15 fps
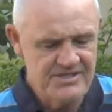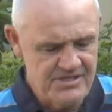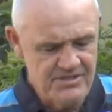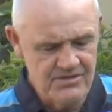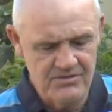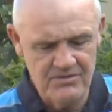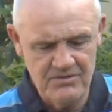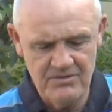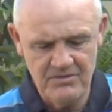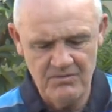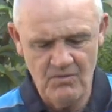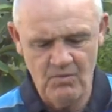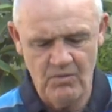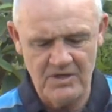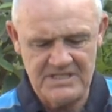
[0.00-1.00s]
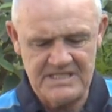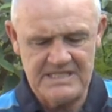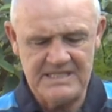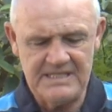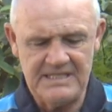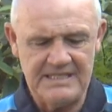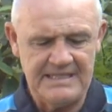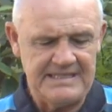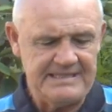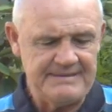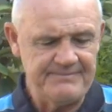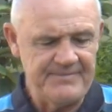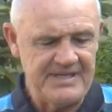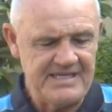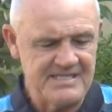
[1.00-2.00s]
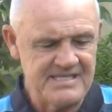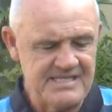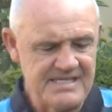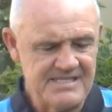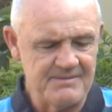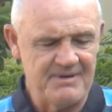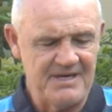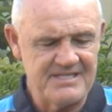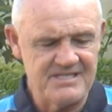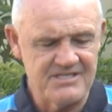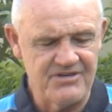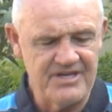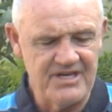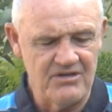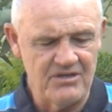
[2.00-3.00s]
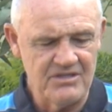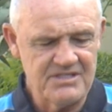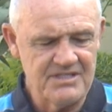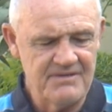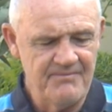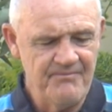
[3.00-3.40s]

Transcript: to you what um, it says about string halt.